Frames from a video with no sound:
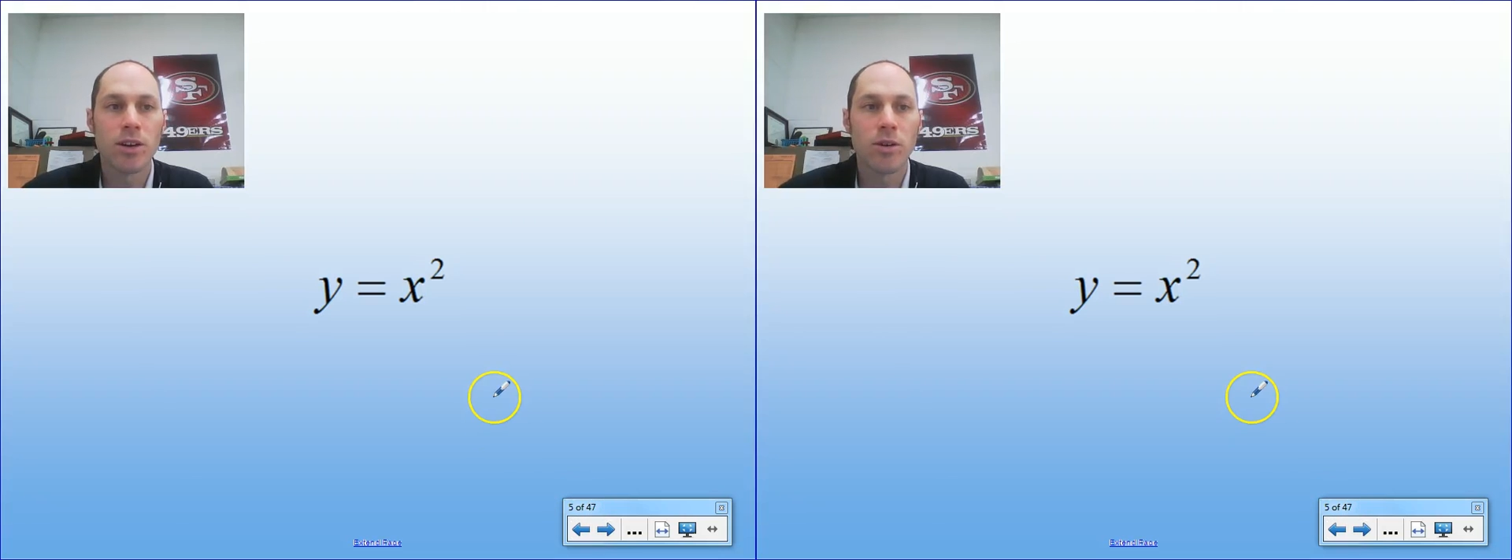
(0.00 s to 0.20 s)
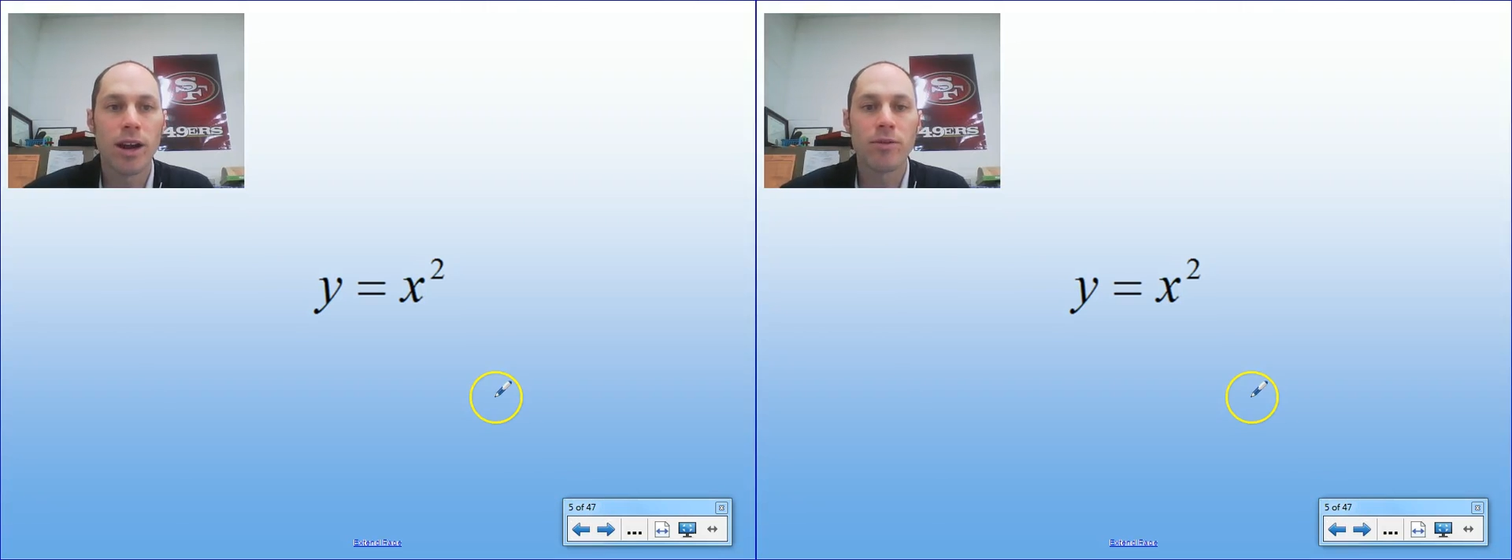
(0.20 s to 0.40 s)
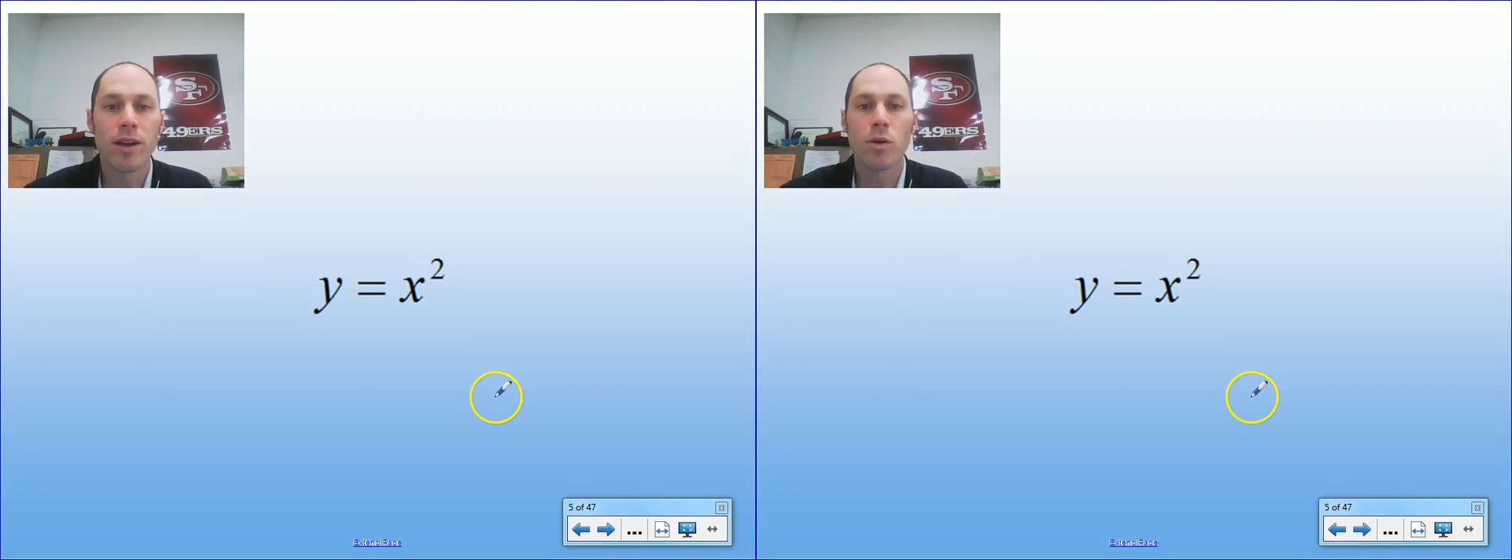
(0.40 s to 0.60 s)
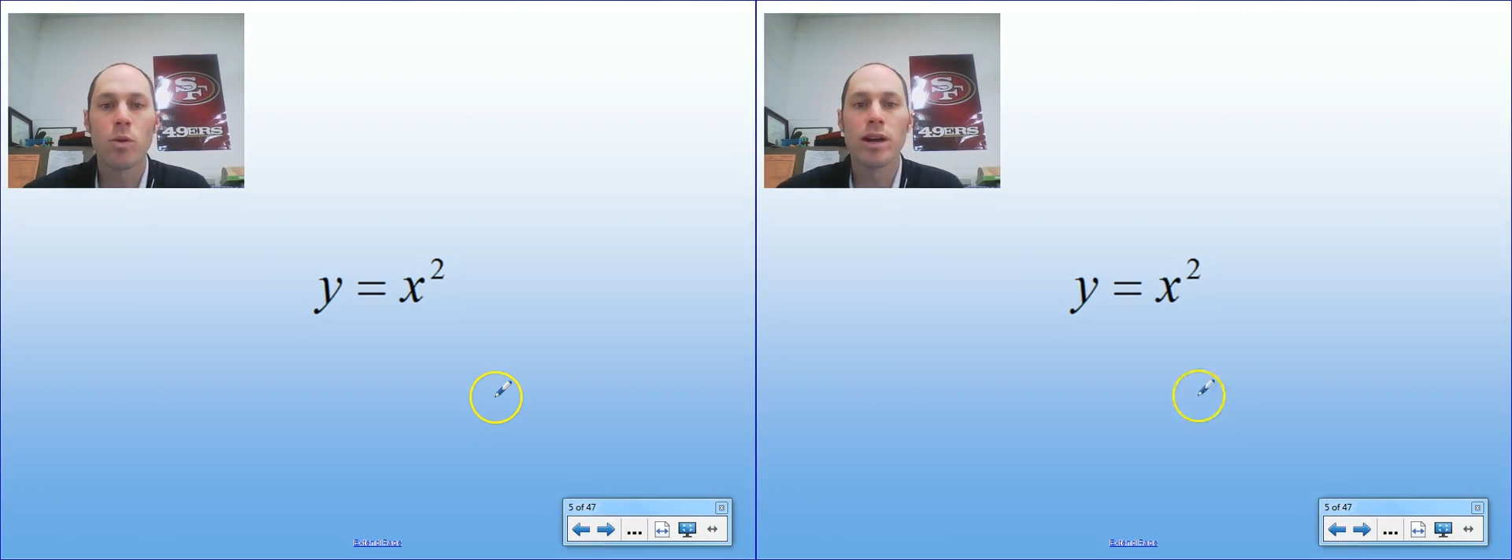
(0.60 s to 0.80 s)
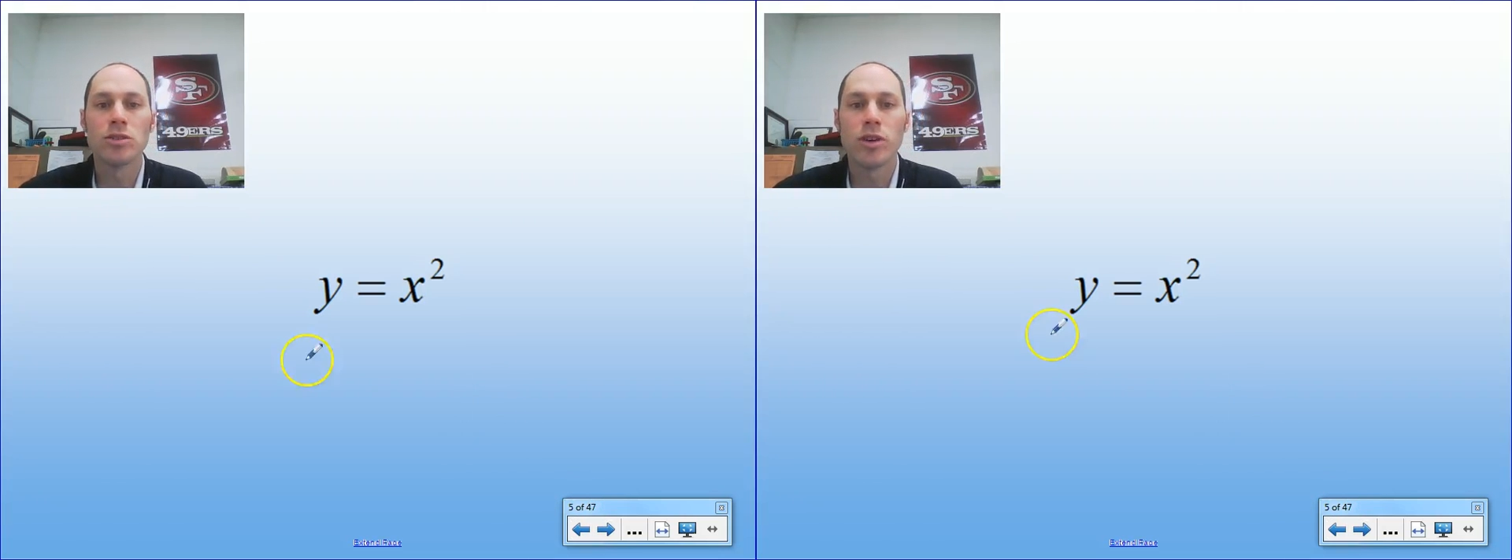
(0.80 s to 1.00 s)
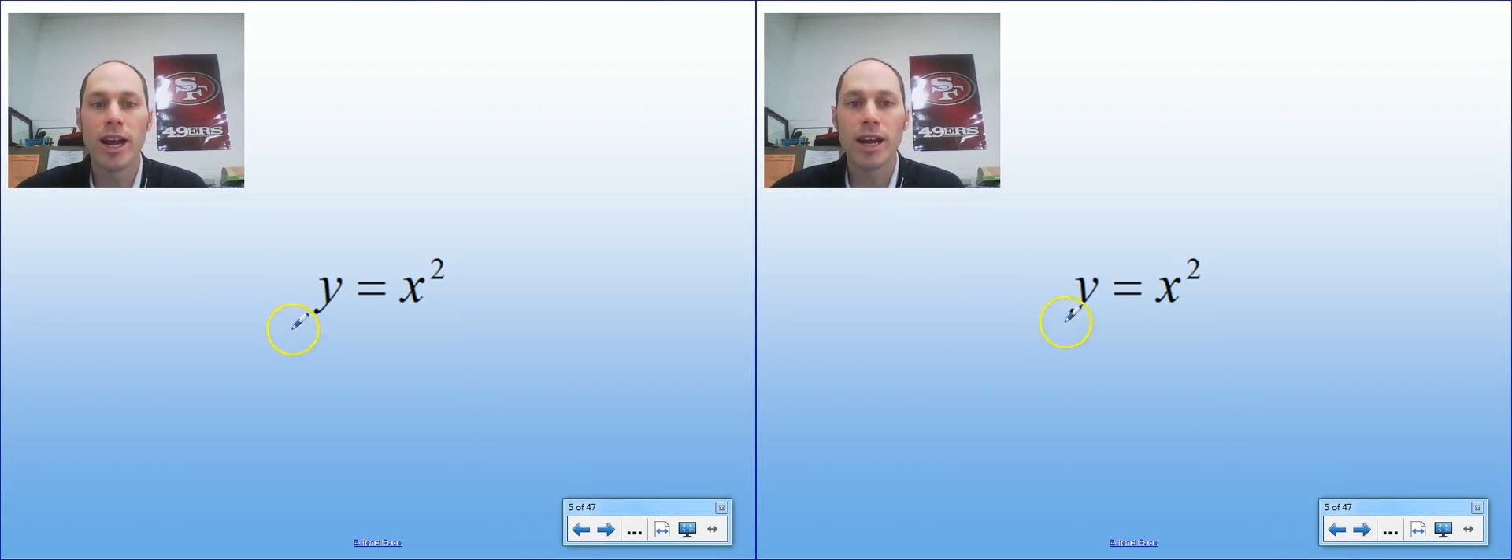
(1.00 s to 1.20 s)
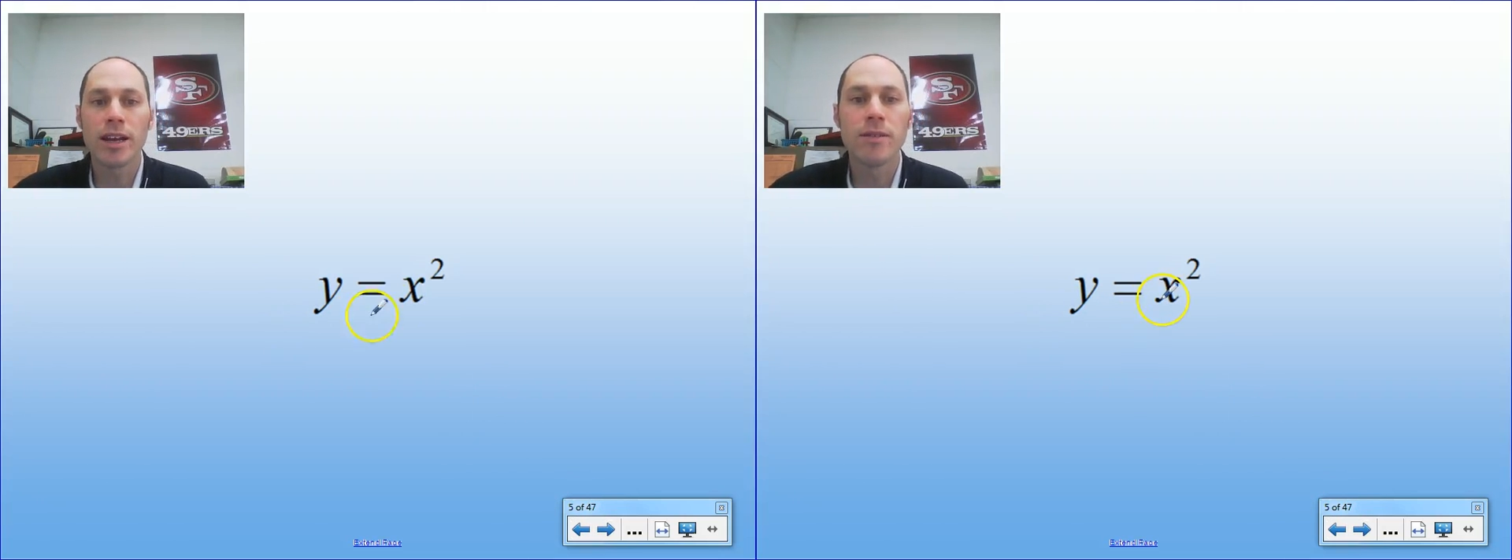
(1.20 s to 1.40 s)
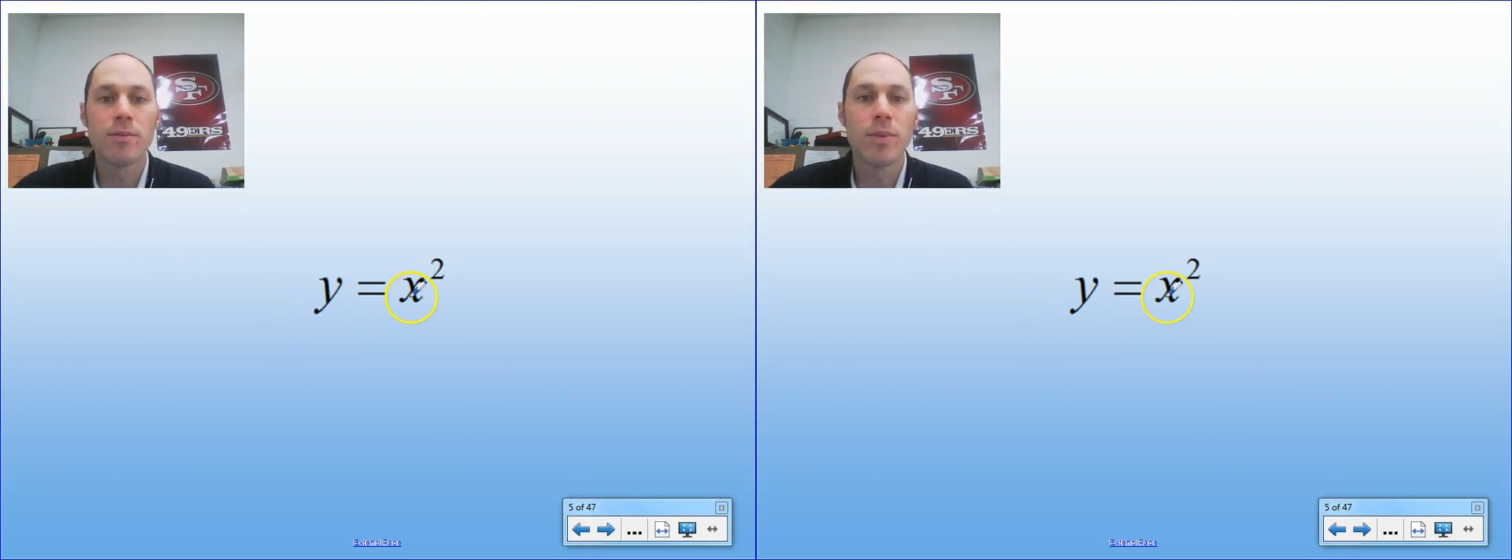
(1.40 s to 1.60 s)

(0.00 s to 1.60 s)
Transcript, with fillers: how to graph a quadratic,